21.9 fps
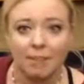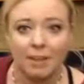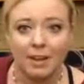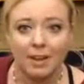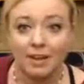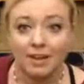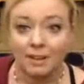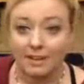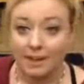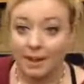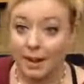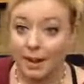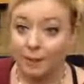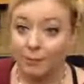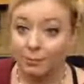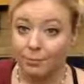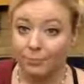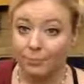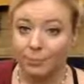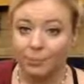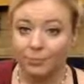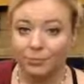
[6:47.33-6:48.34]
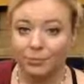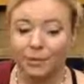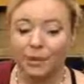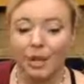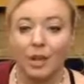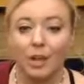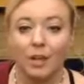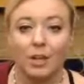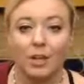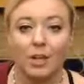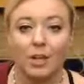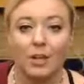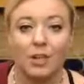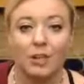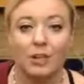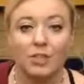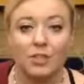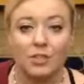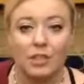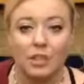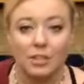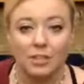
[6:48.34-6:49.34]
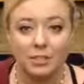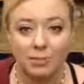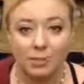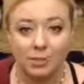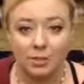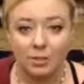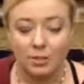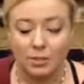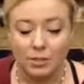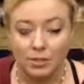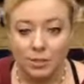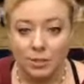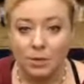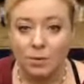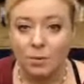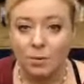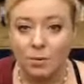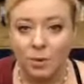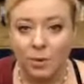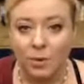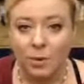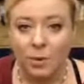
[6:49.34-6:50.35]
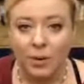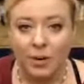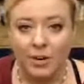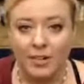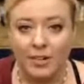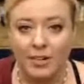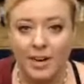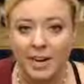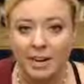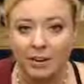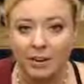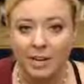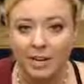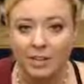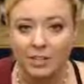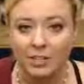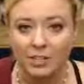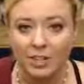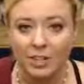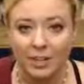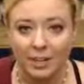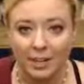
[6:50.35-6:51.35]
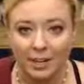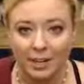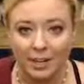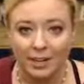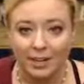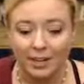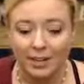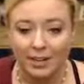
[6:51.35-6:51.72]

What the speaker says: Now, this was no ordinary chicken.